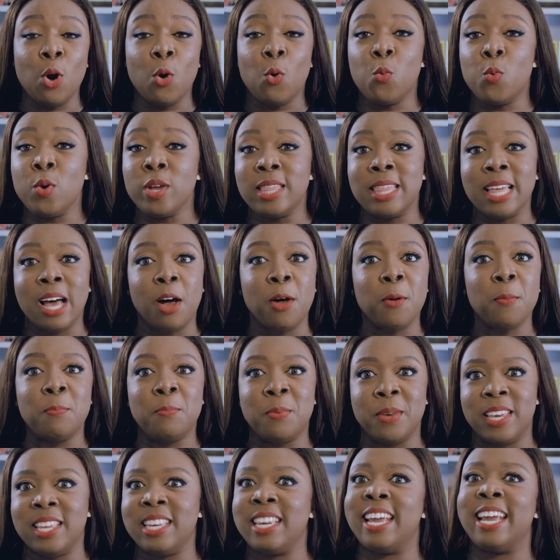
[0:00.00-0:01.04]
without
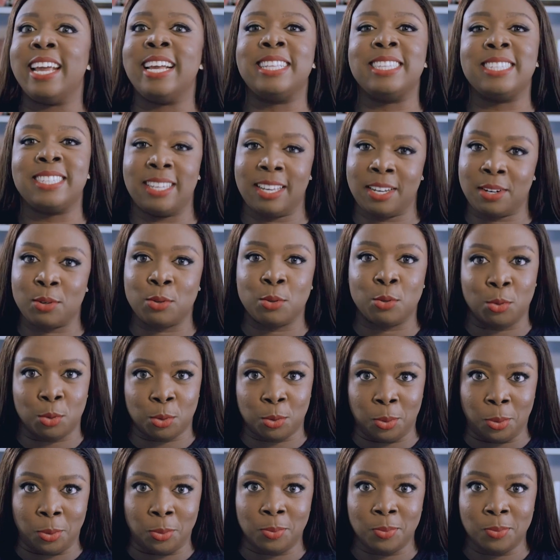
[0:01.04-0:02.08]
being a tech
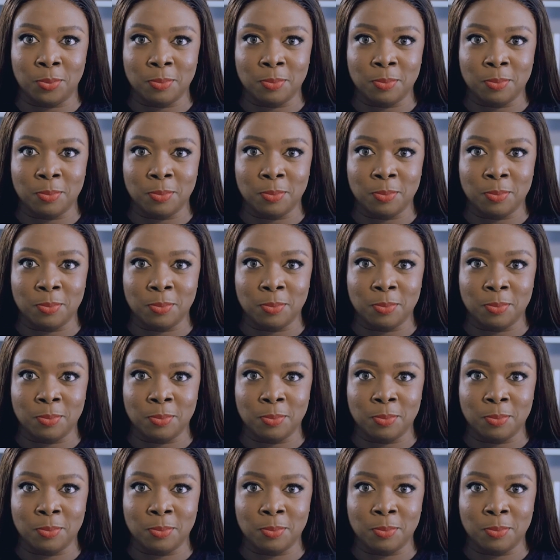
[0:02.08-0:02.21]
guru.